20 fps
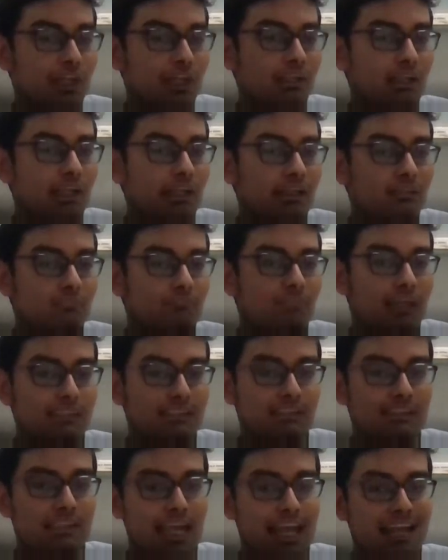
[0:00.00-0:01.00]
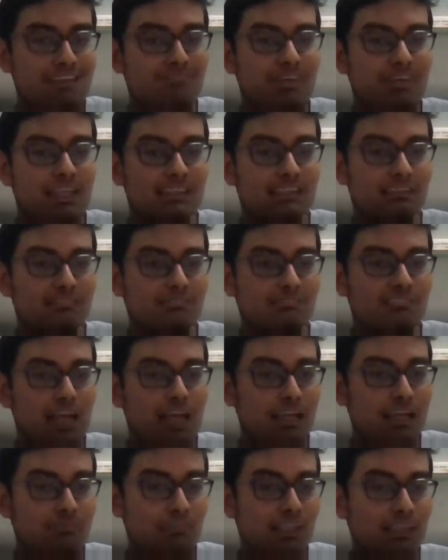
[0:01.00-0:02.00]
like master maths
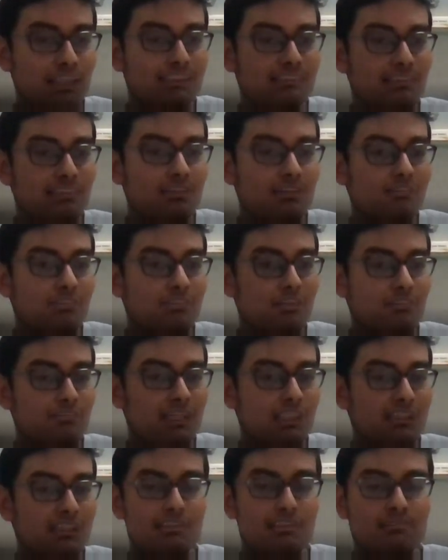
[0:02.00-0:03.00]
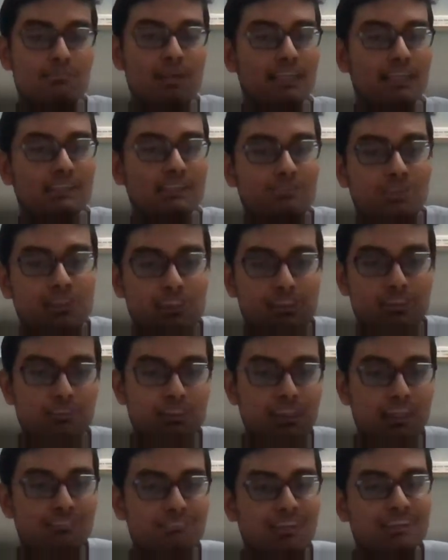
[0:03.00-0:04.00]
trigonometry, maths surely you
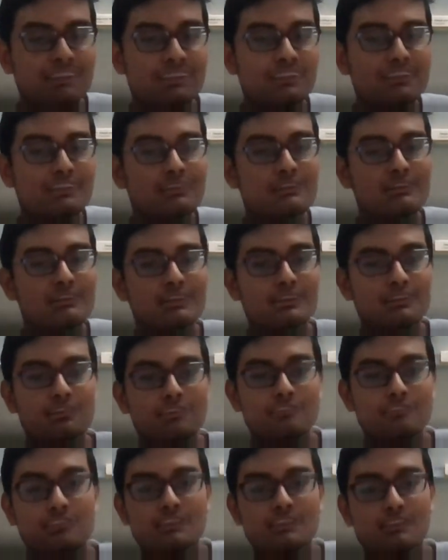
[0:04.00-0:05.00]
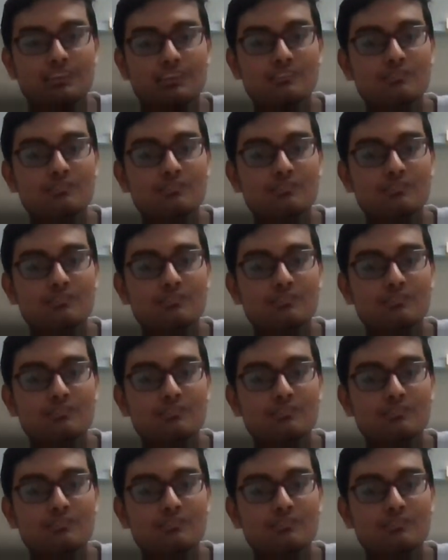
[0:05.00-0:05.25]
can master it. There's no reason.